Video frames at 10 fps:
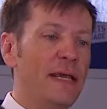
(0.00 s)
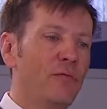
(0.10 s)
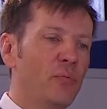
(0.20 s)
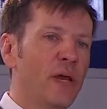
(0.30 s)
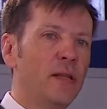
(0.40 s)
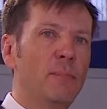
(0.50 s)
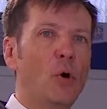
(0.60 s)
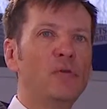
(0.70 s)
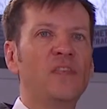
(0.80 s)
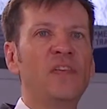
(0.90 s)
Even when the
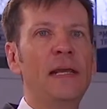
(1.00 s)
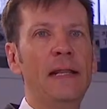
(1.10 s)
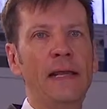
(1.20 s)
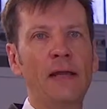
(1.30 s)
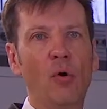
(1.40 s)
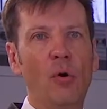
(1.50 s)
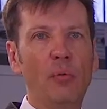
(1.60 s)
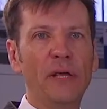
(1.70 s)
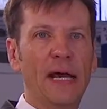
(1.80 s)
boat is heeling or we